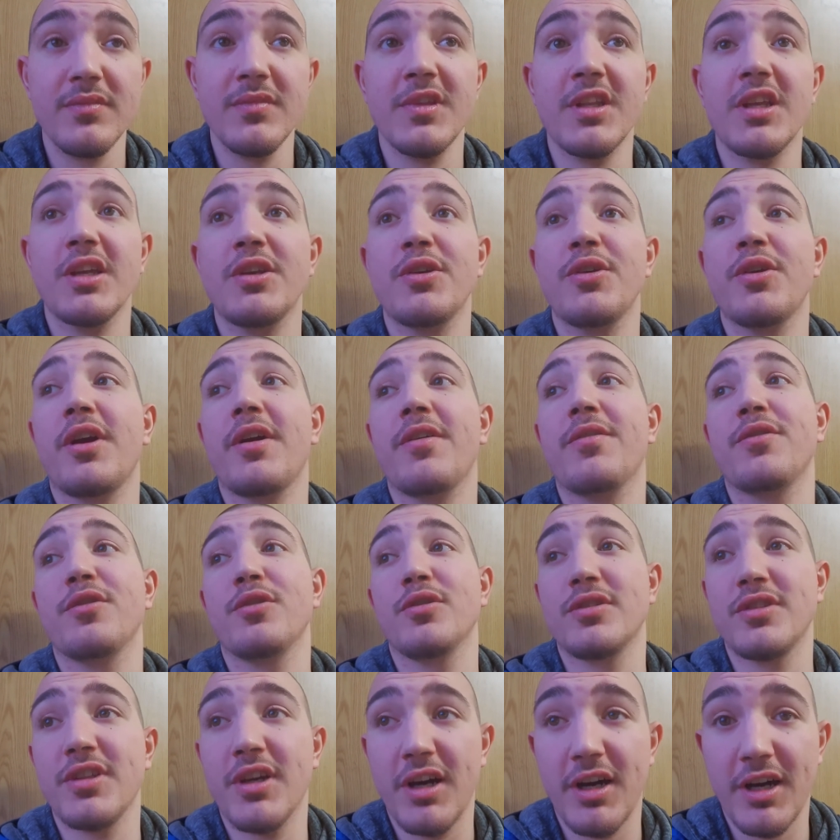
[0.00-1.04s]
then you have
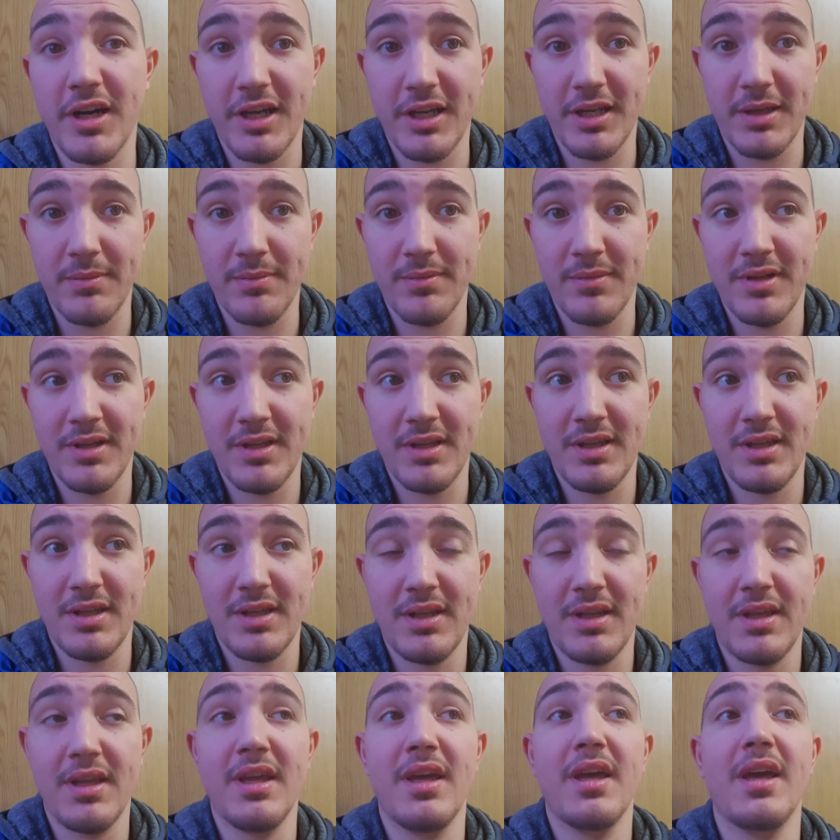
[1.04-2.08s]
your time,
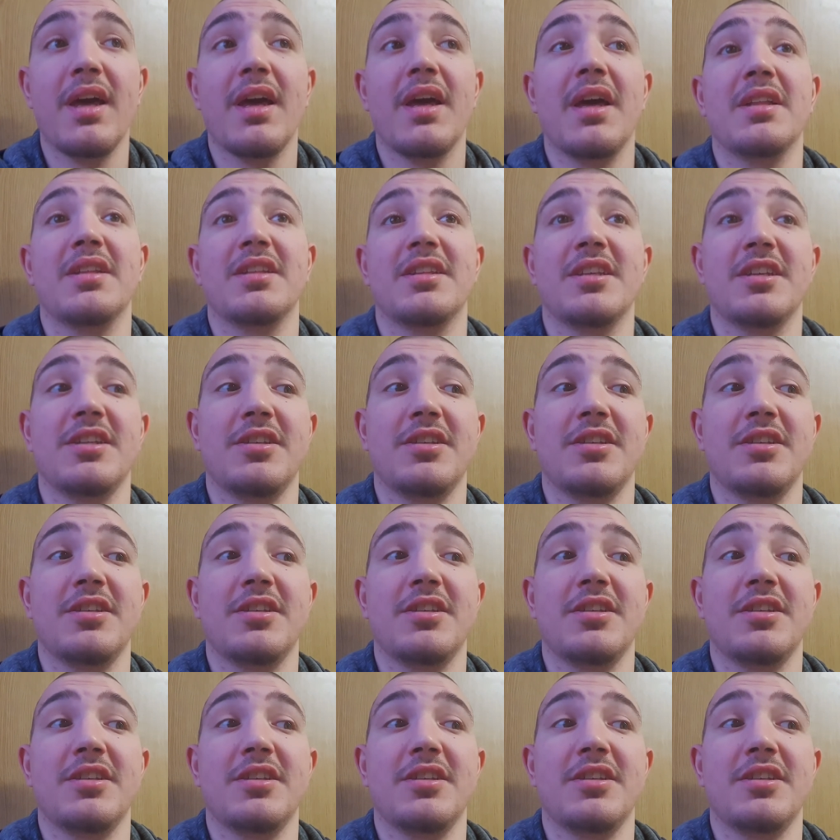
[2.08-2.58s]
and